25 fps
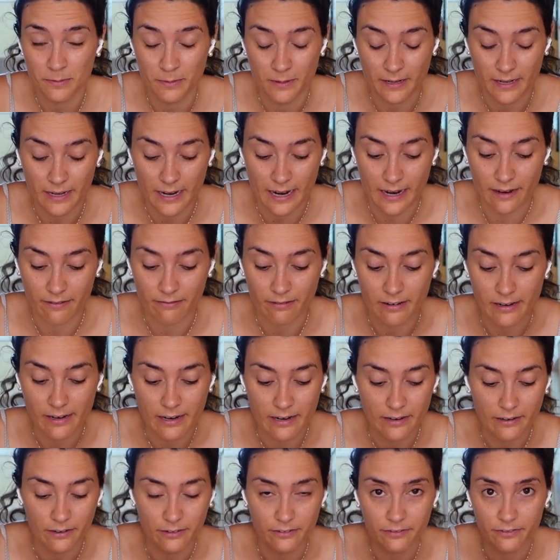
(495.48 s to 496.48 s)
but I ran
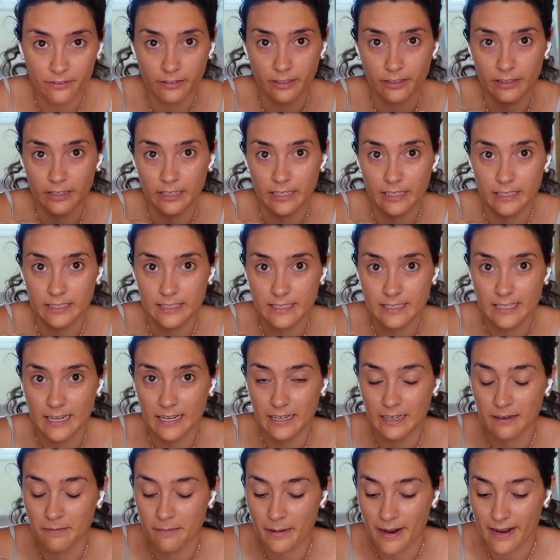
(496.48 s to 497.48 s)
out of the
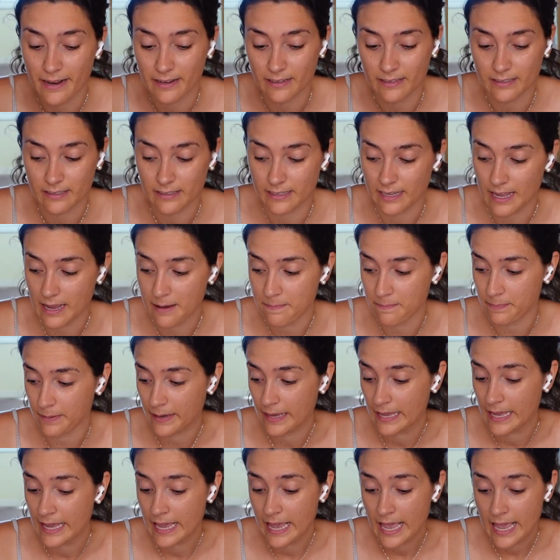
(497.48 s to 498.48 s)
satin bias tape,
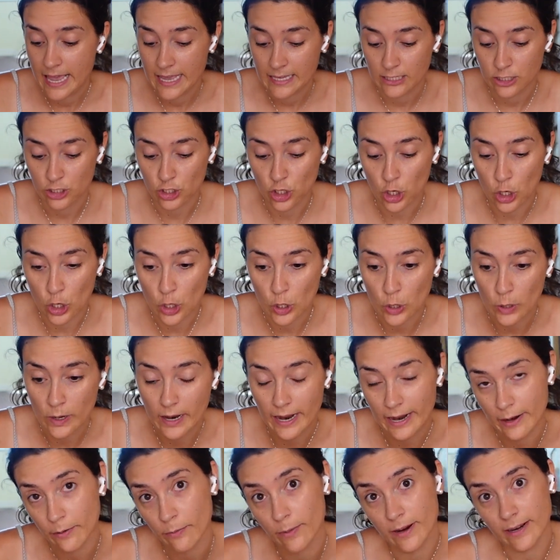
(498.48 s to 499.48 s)
so
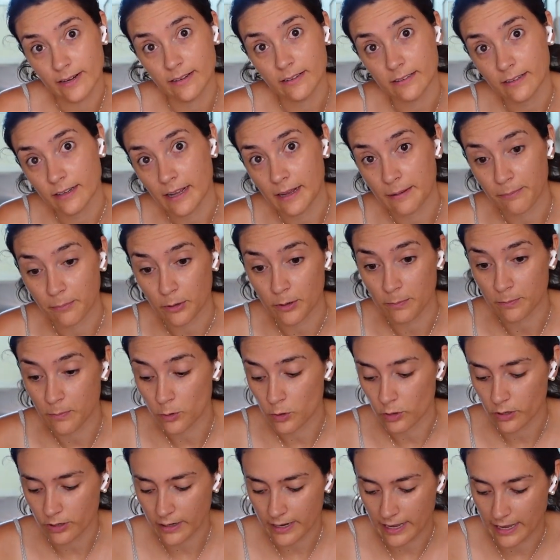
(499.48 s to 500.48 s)
I went and bought
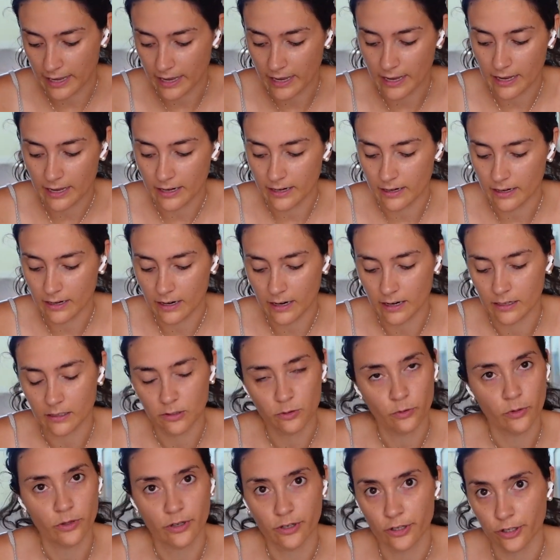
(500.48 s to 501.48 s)
more and I'll
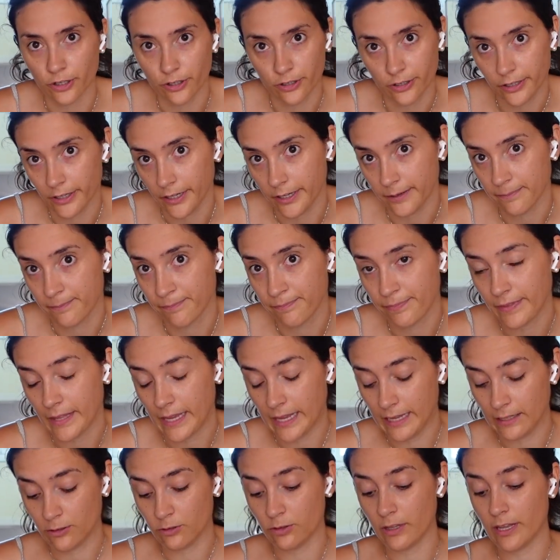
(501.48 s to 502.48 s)
do it another day.
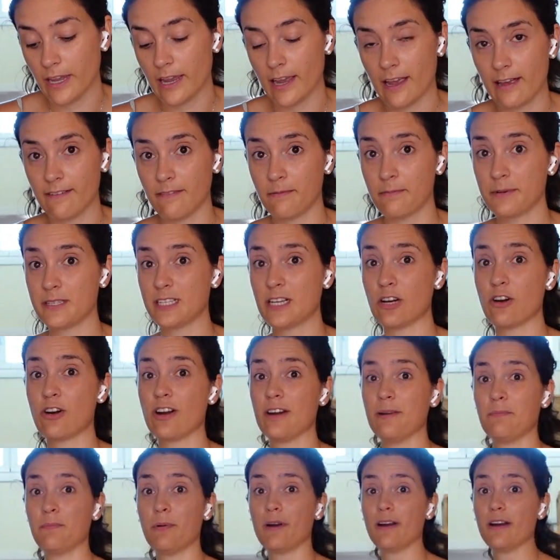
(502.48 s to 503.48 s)
And today I have a
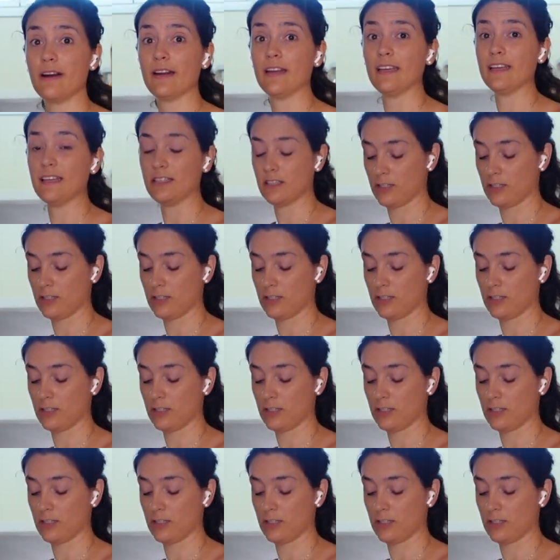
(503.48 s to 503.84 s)
bachelorette party,